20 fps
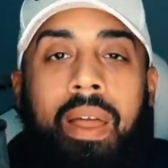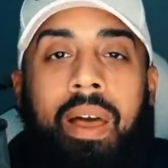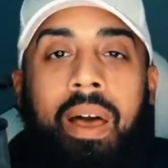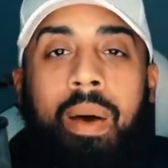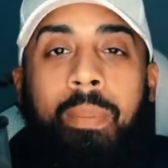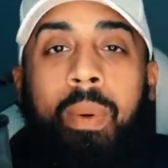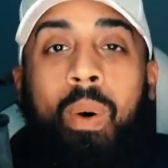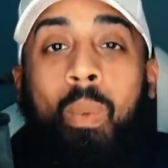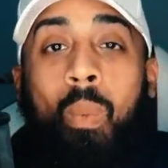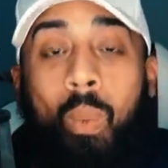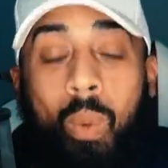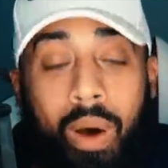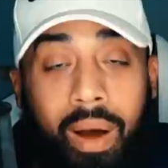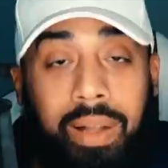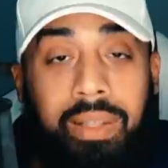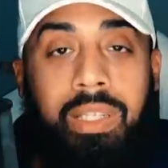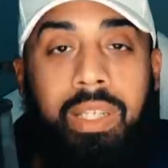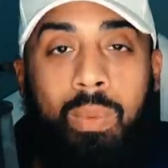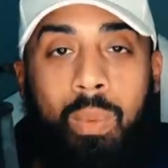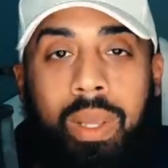Uh, but
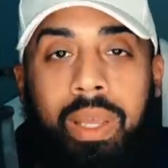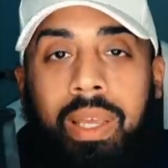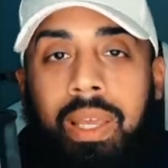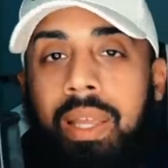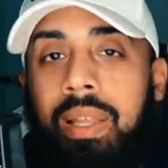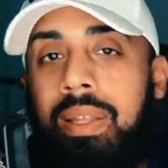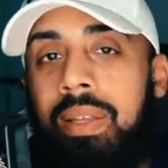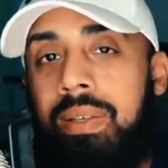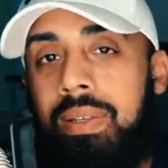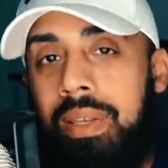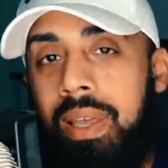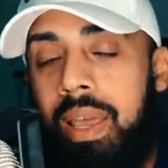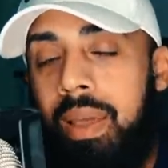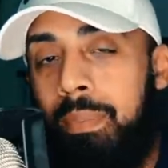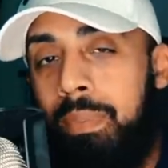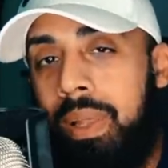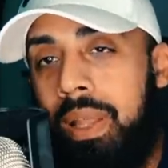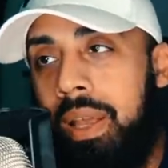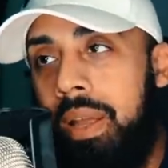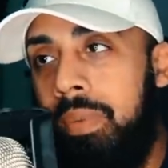once we get this
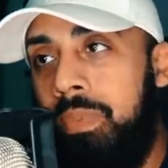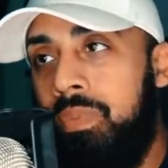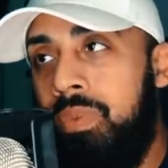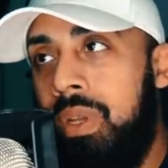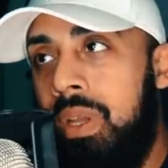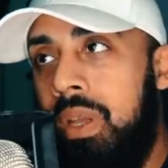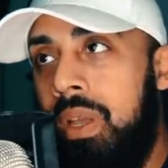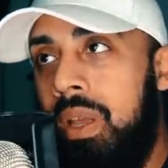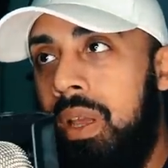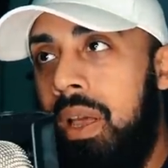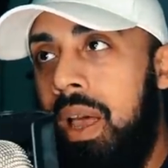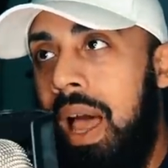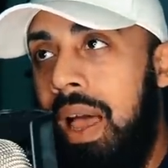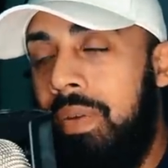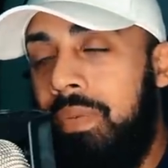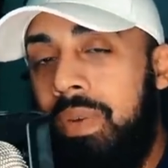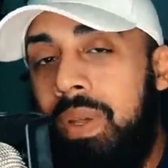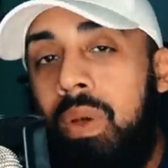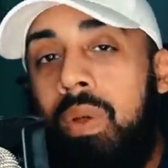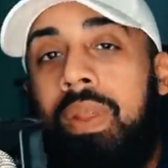gameplay, I
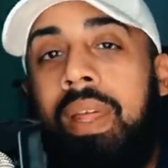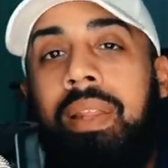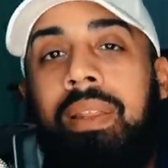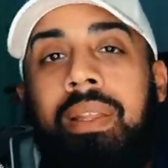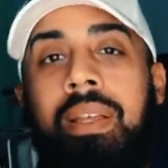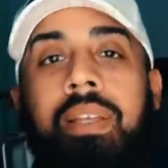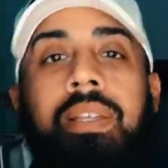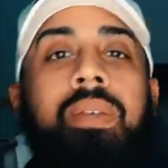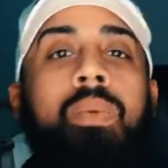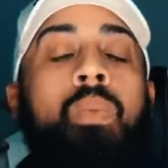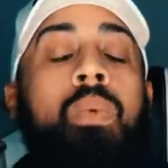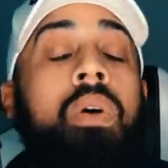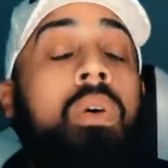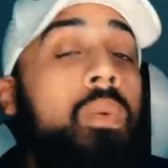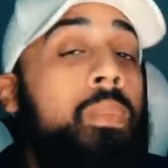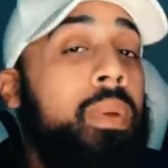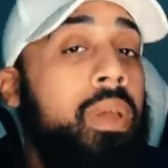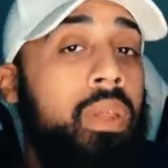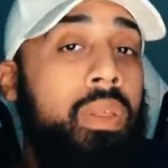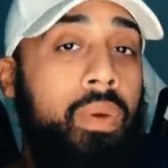feel that this
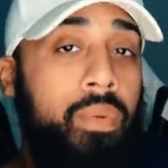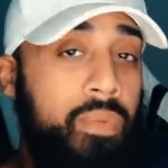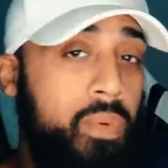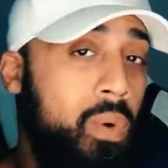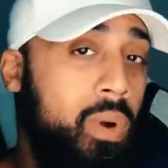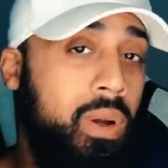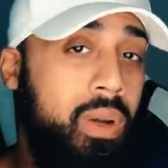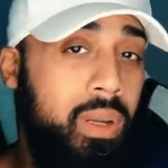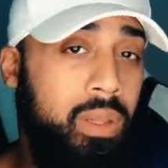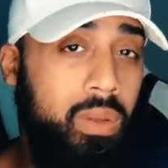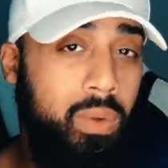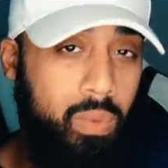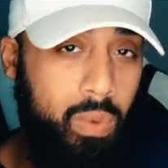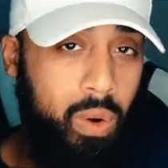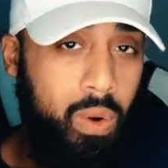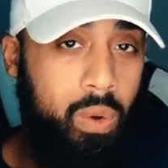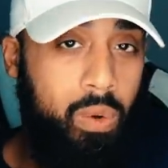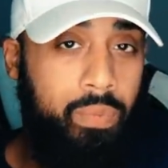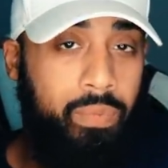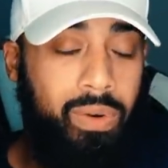will be the fork in the
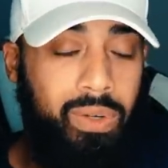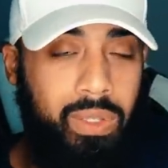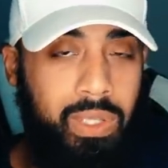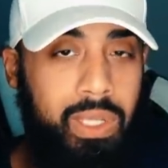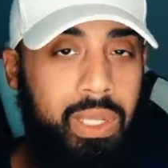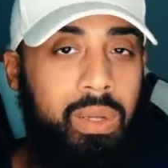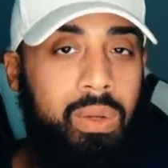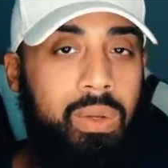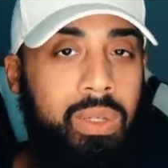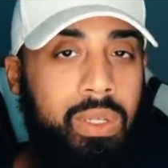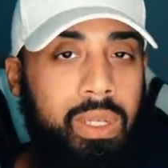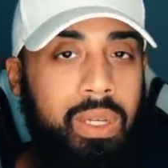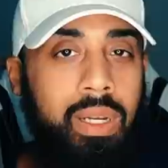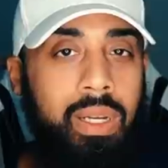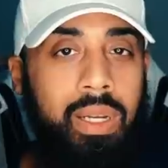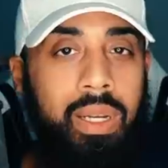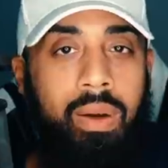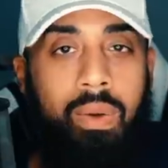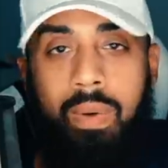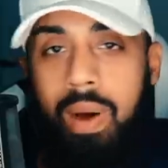road for Steel
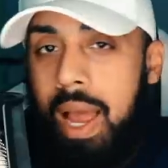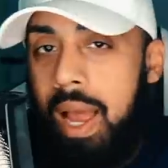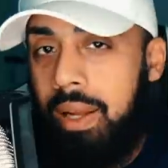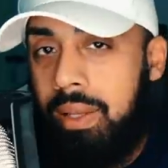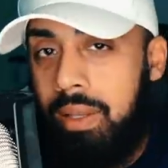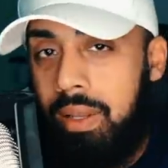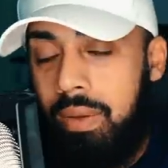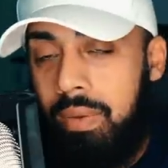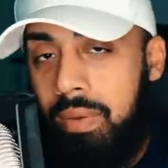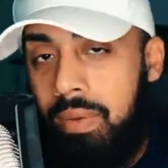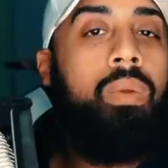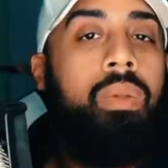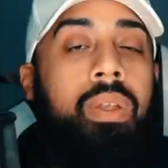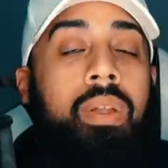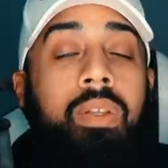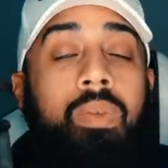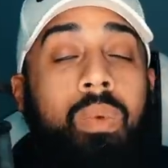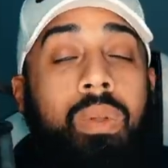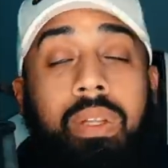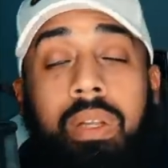City Interactive.
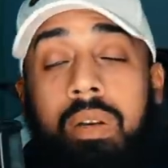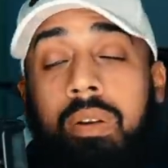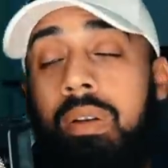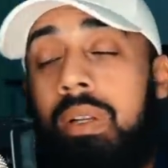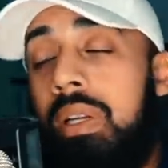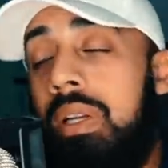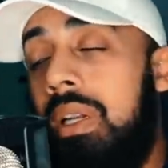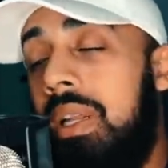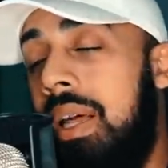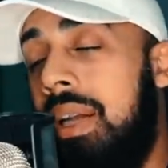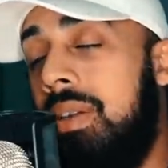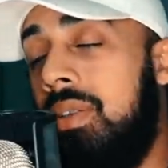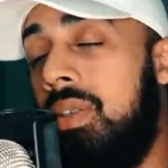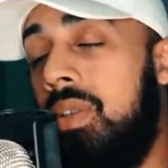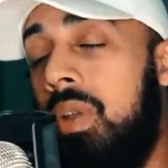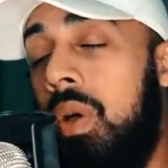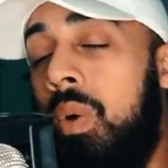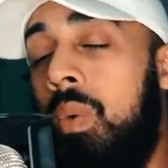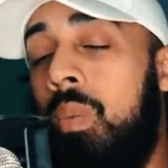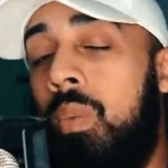This will literally let us
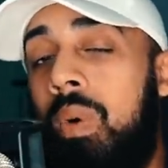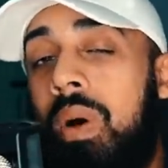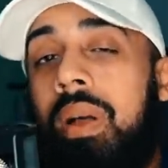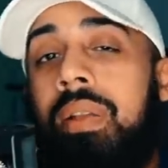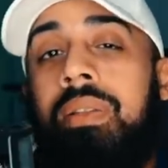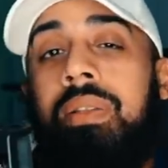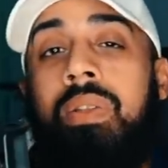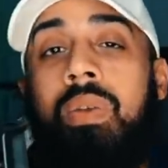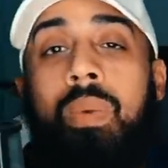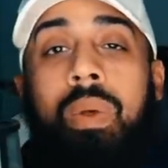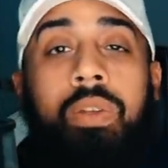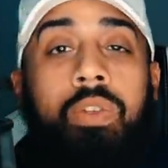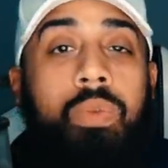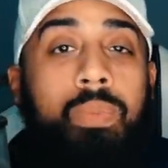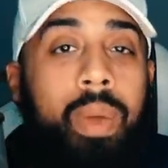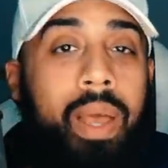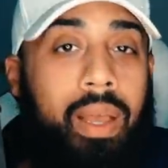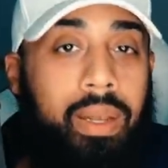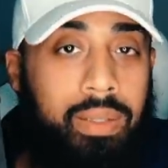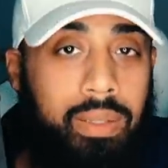know what to
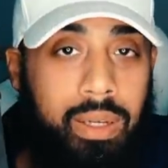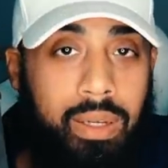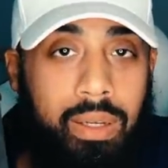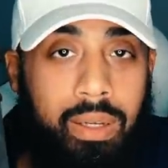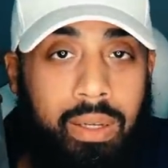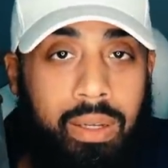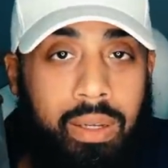expect